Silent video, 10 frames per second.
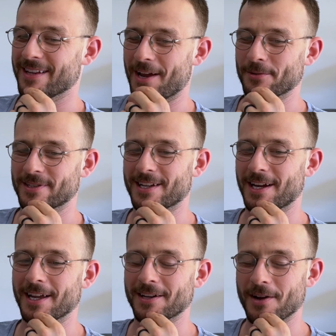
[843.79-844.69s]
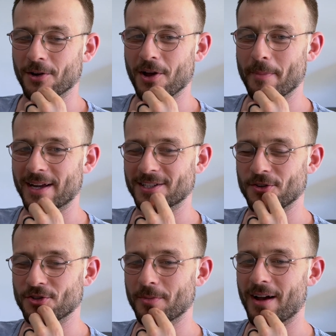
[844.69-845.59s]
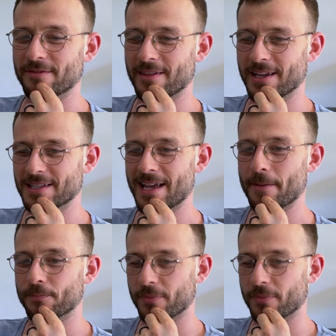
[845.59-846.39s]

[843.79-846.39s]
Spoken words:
I was studying, and I'll come back to YouTube after the exam.